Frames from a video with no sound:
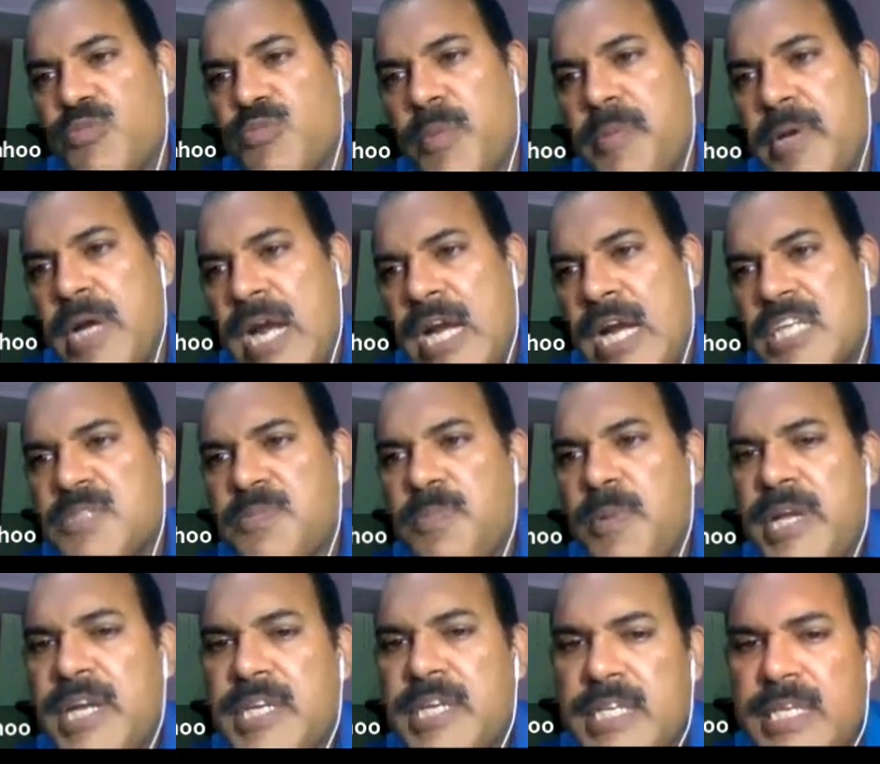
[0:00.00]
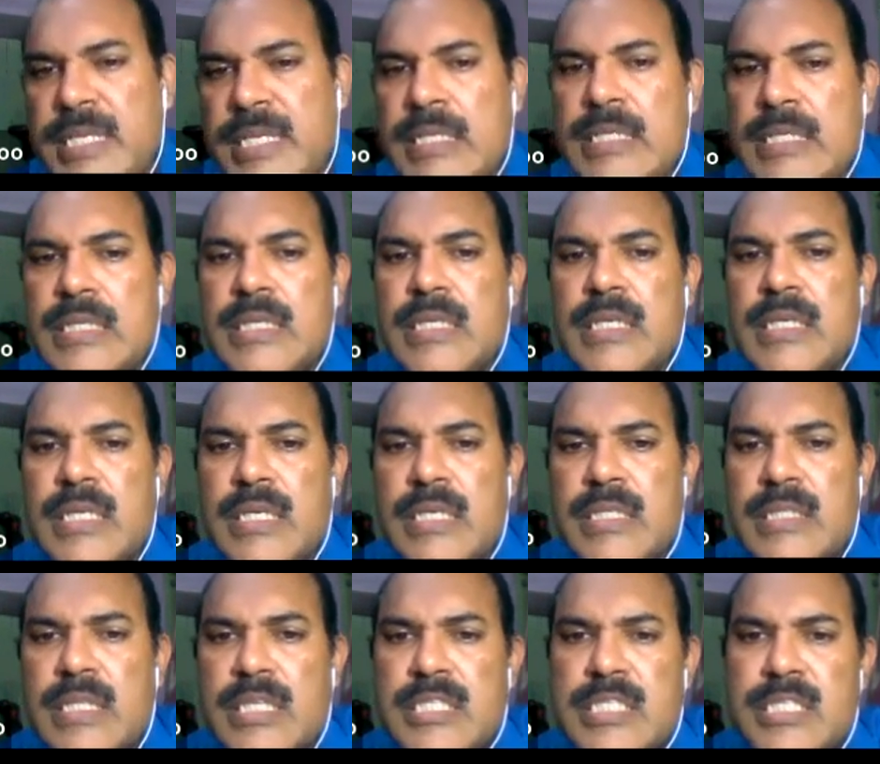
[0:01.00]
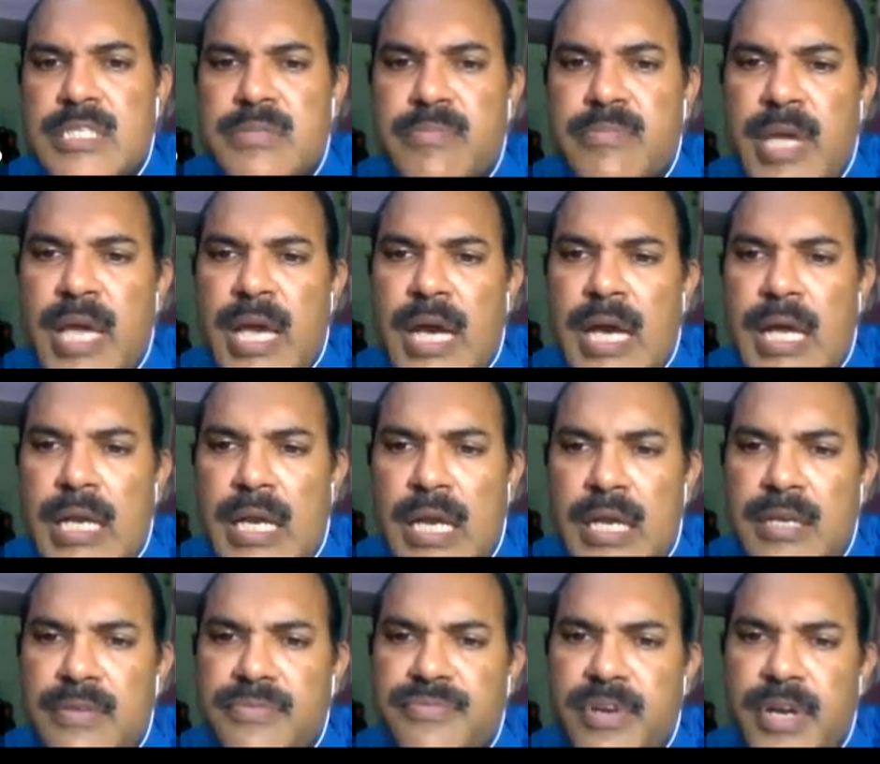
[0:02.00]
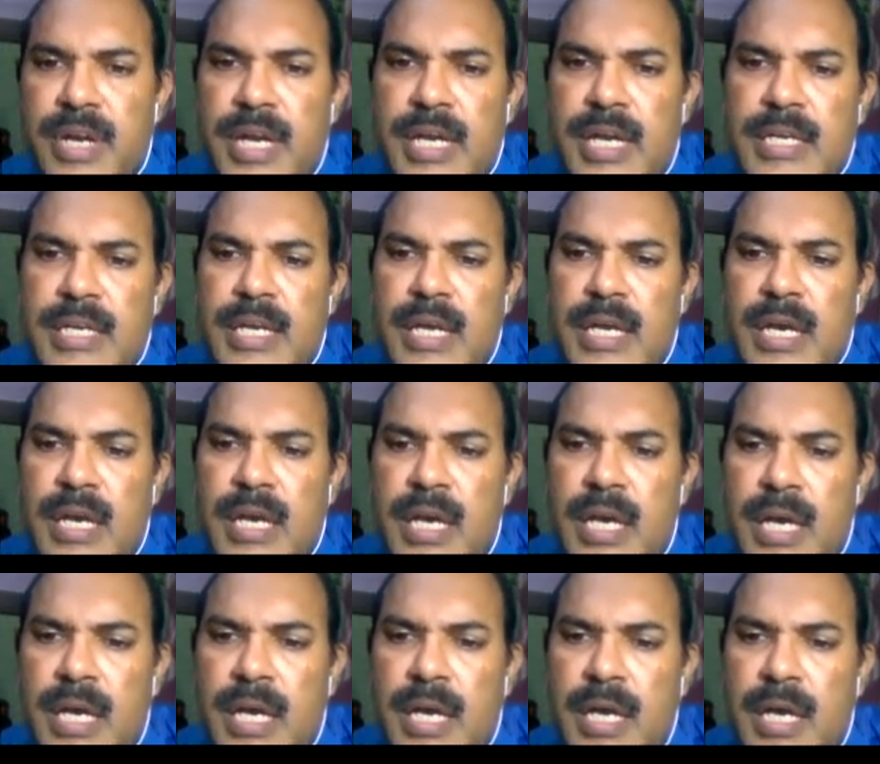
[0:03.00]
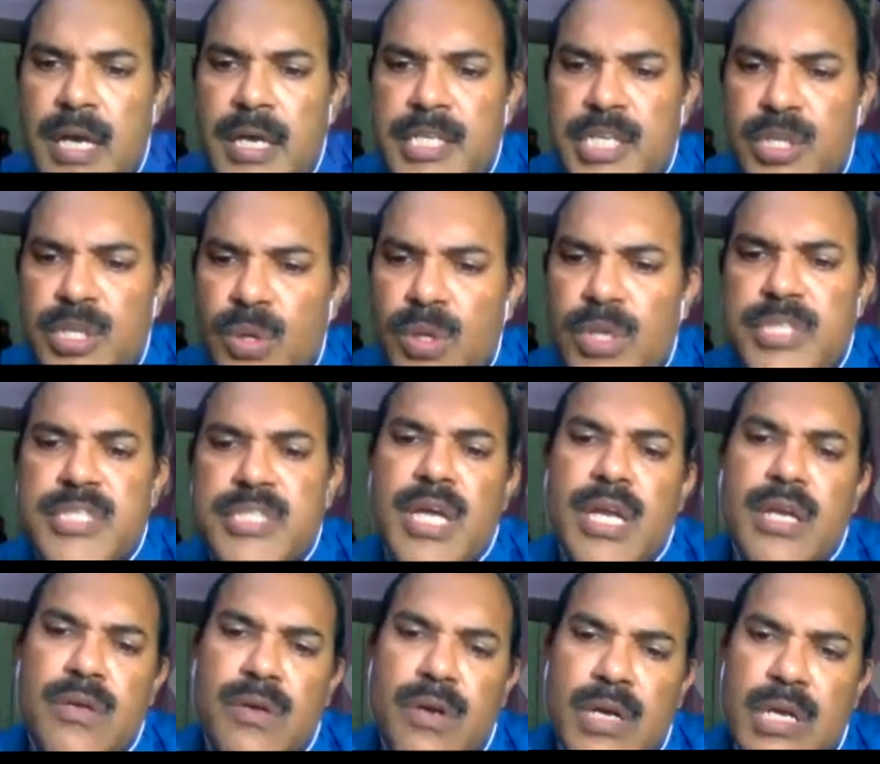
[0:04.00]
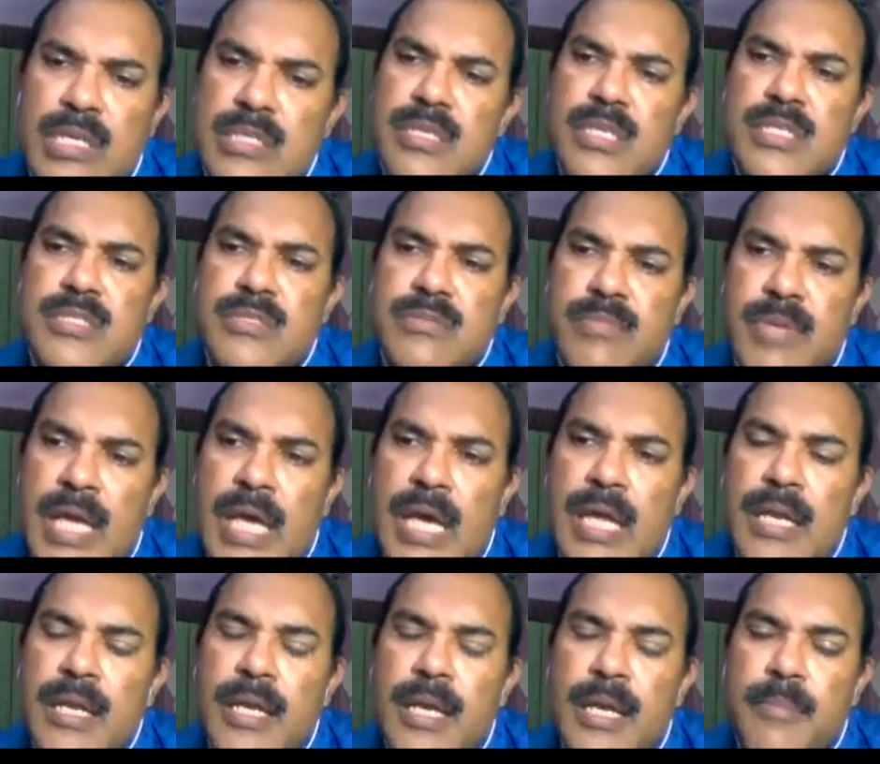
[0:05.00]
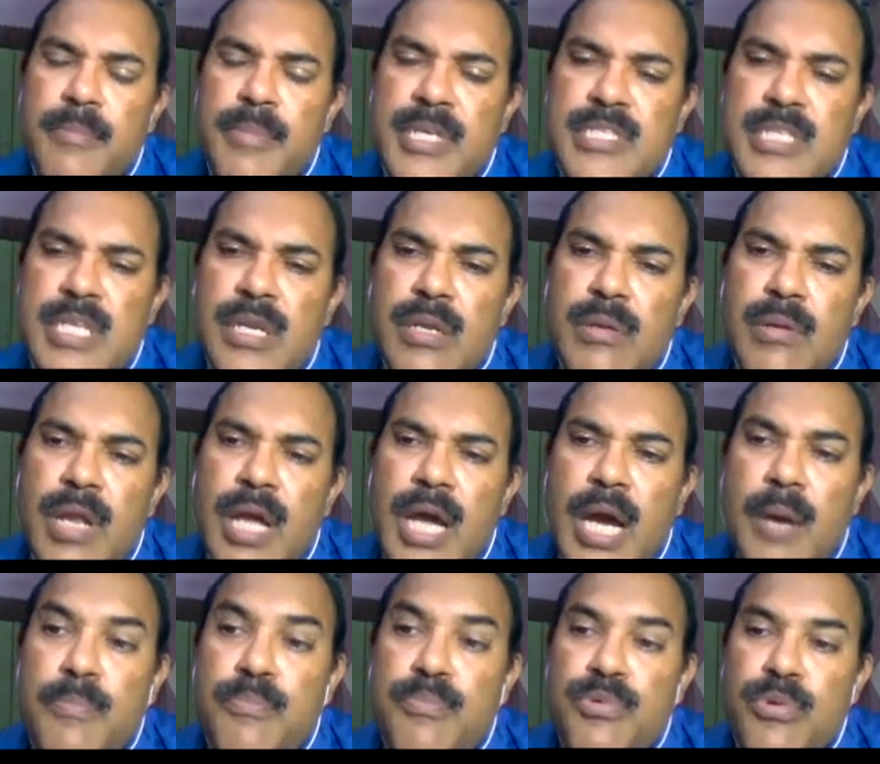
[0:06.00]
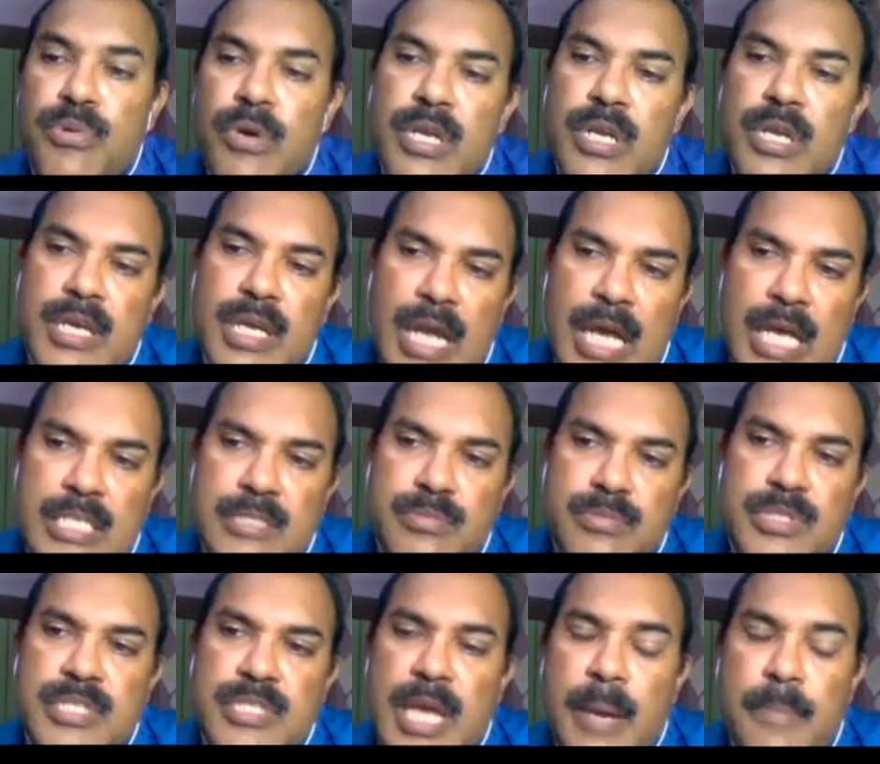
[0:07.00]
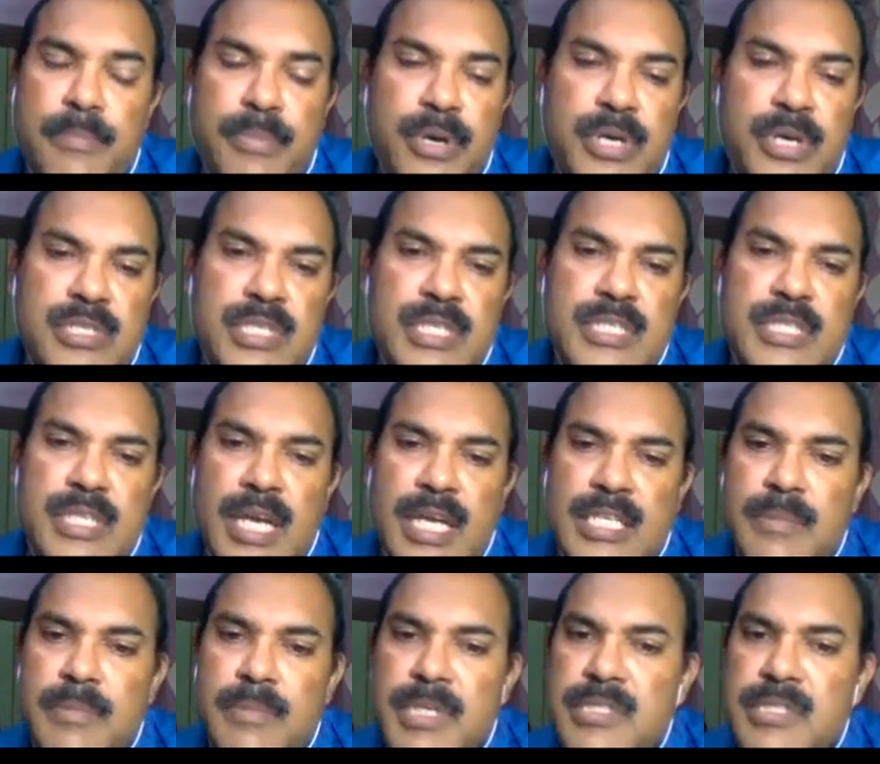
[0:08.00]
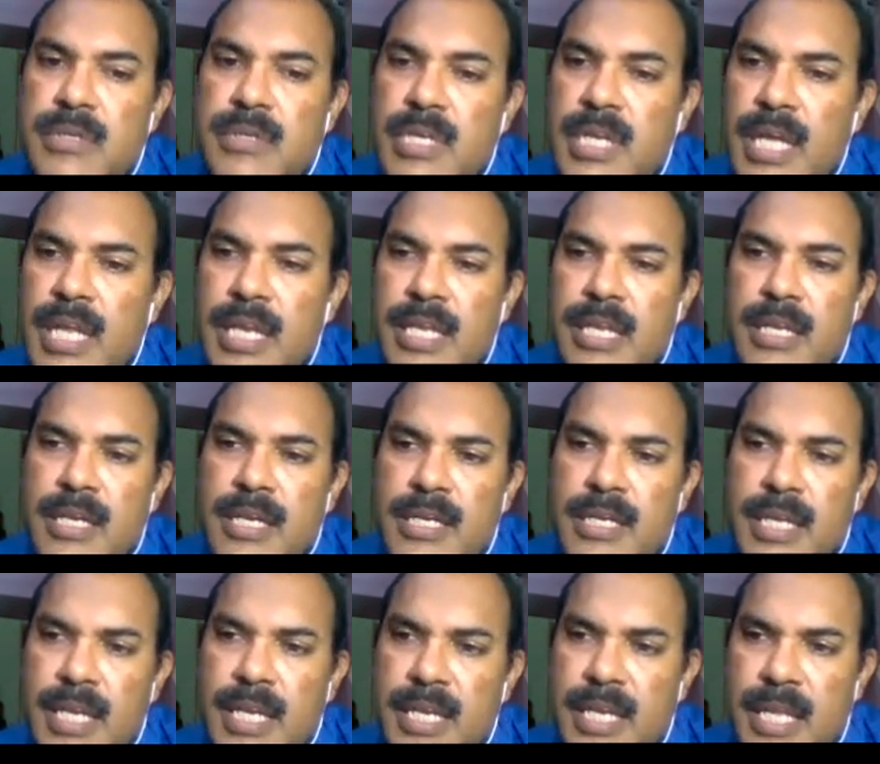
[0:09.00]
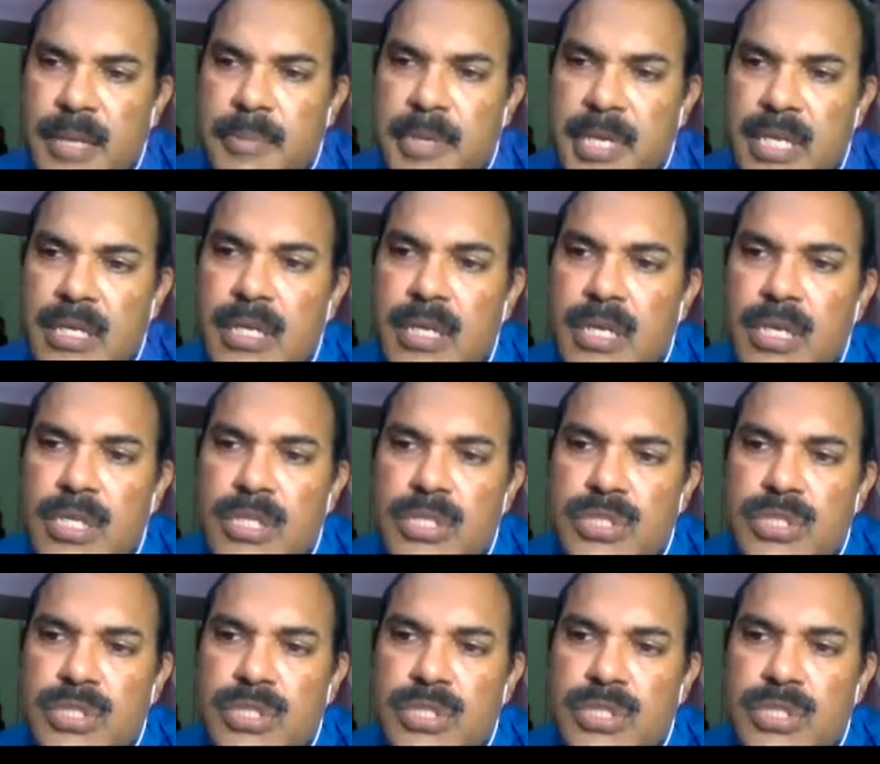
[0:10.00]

group of hand splinting. This where different uh, neurological conditions where person will have poor grasp, which hampers its activities of daily, daily living.